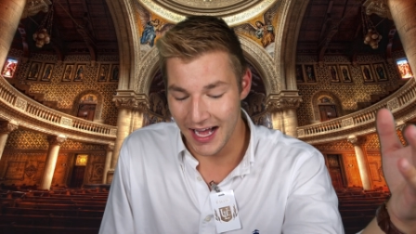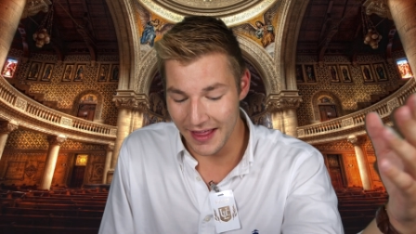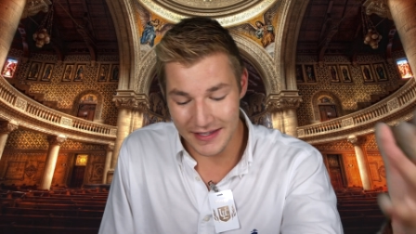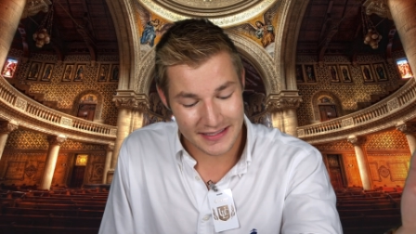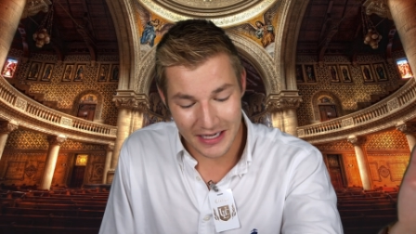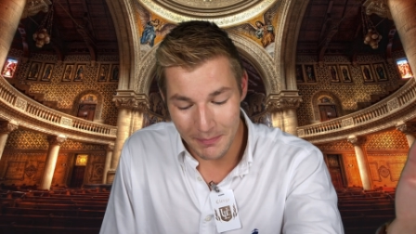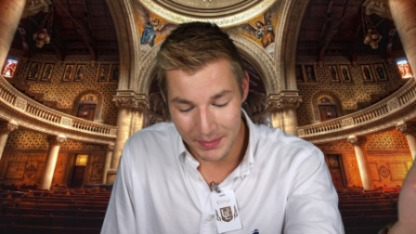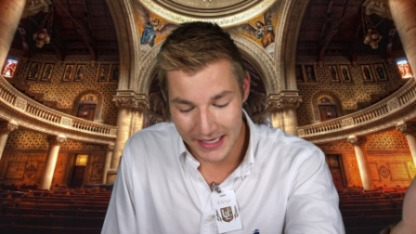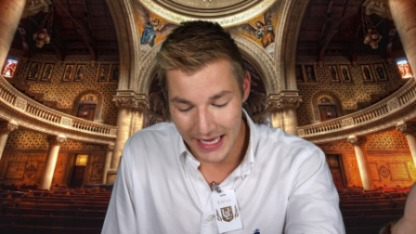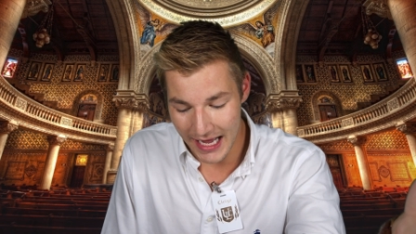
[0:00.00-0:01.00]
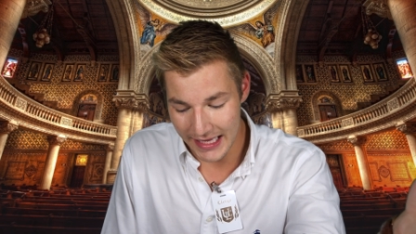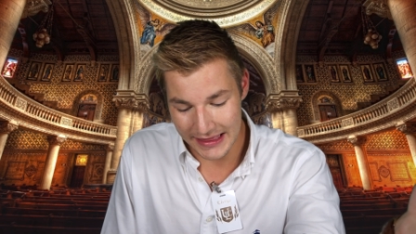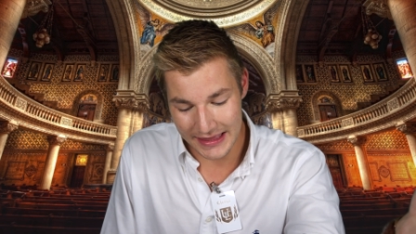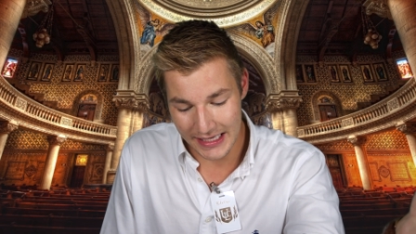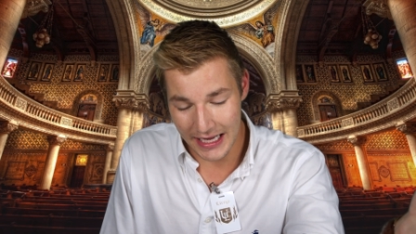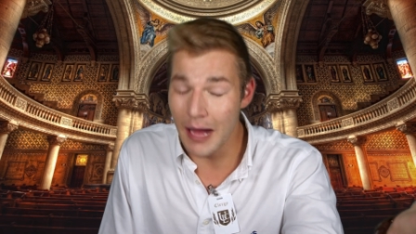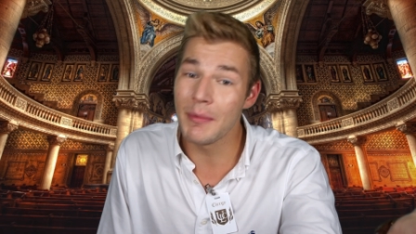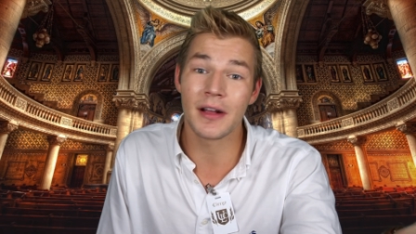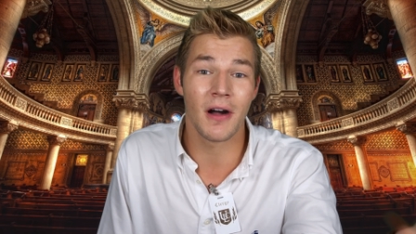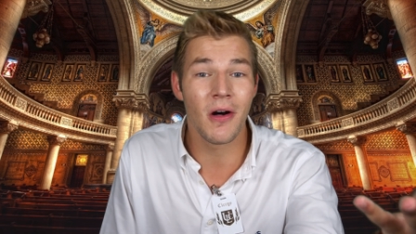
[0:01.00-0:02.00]
This company, I think, I'm
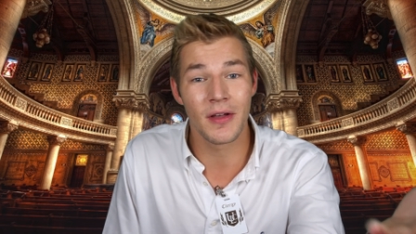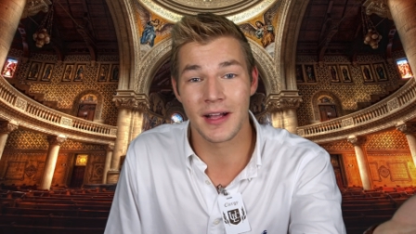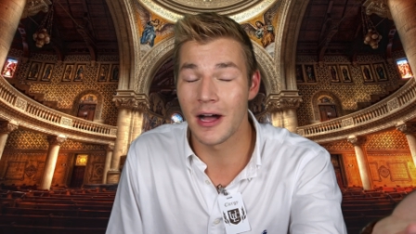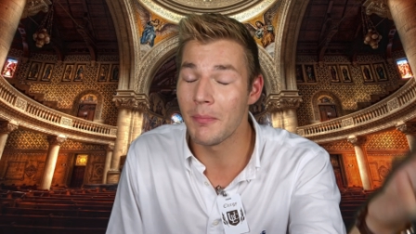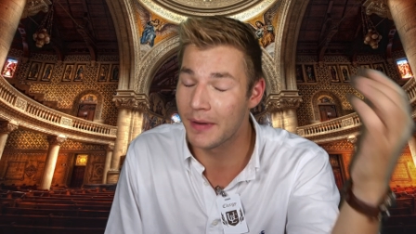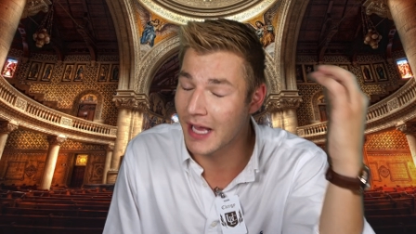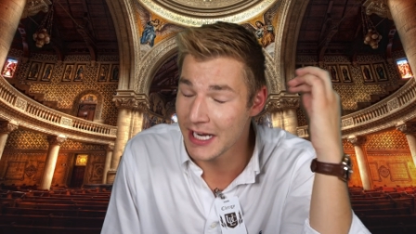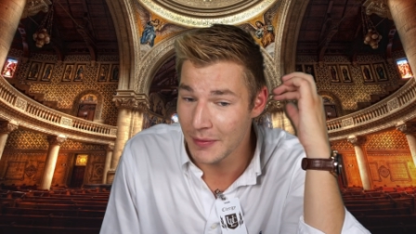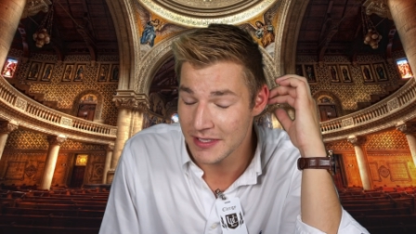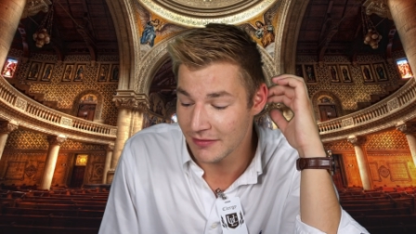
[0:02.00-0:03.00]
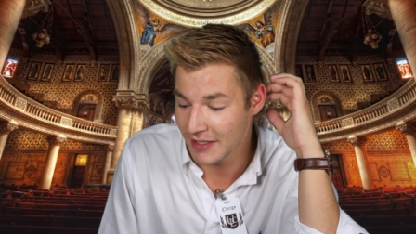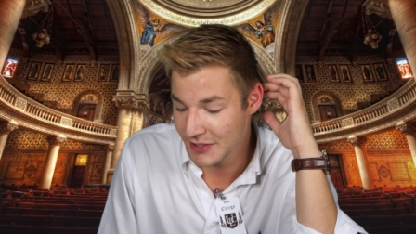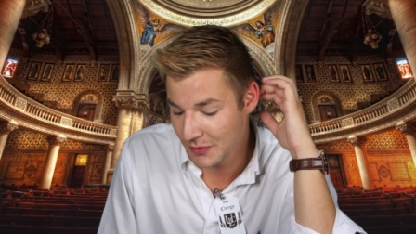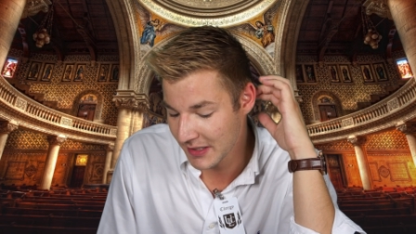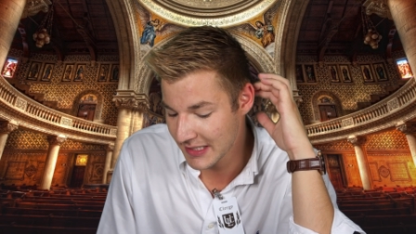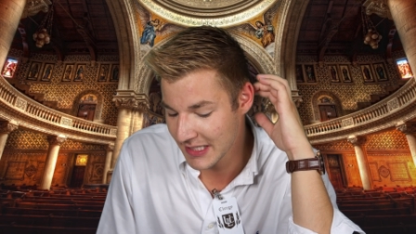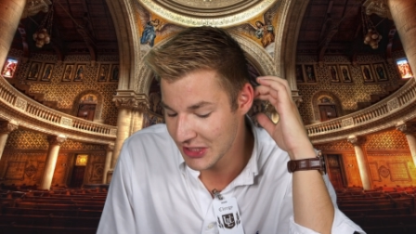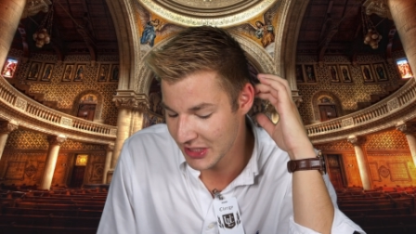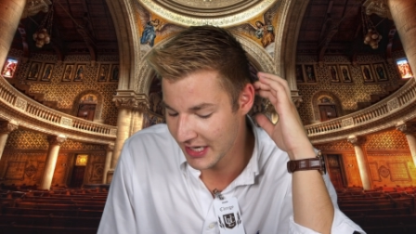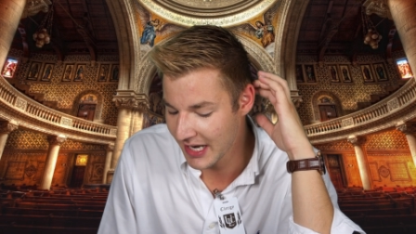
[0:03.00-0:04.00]
gonna call it a company. I know it's a religious
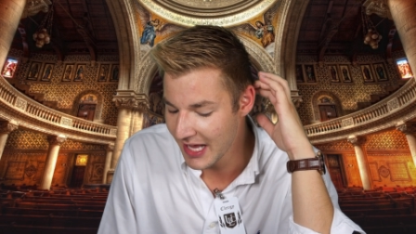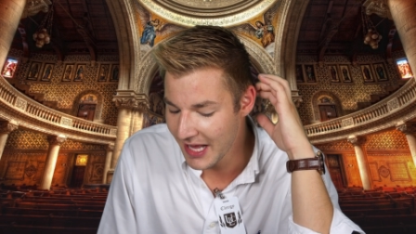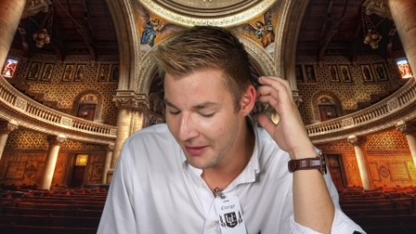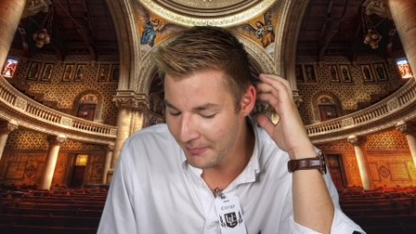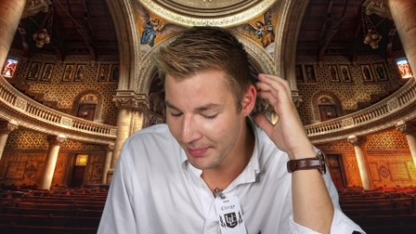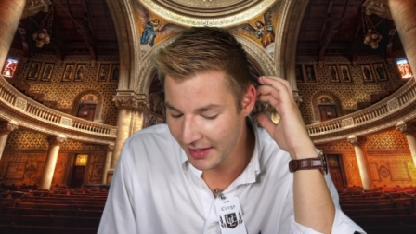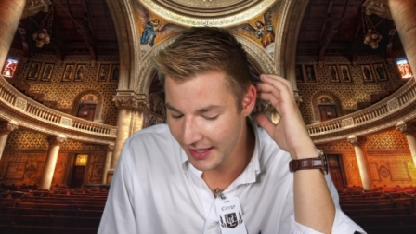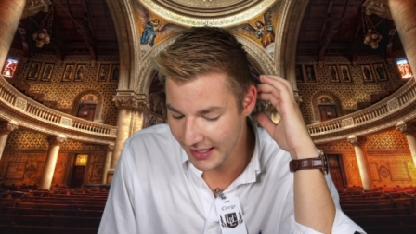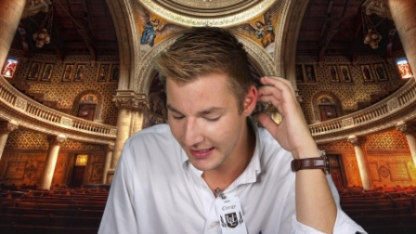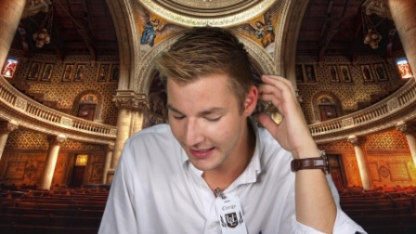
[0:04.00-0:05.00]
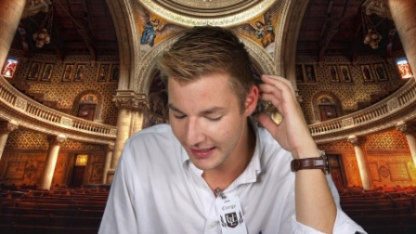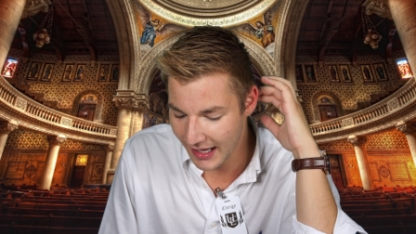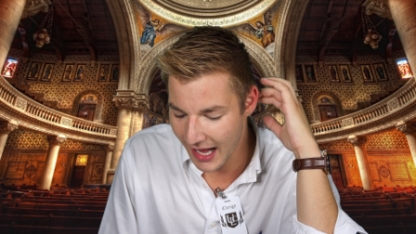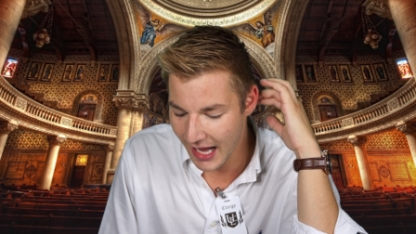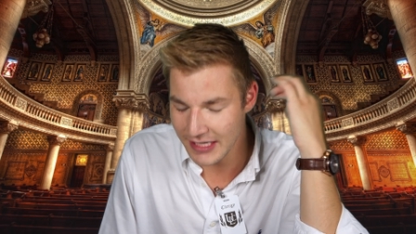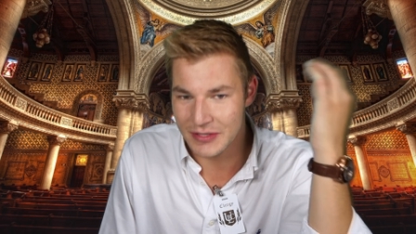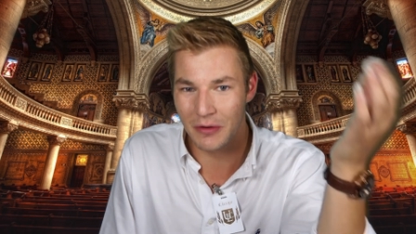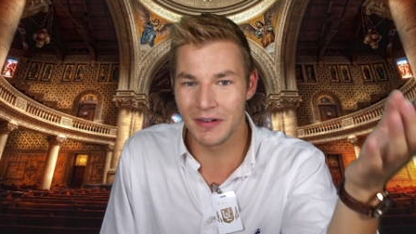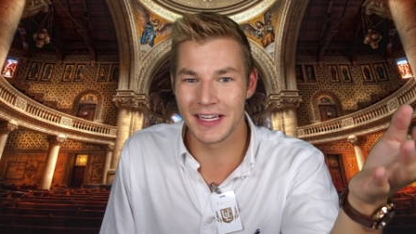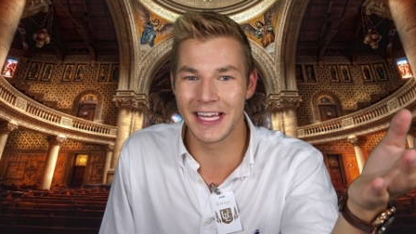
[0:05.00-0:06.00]
organization, but I
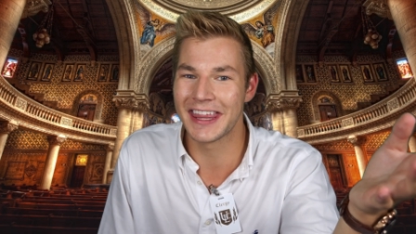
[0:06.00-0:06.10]
don't really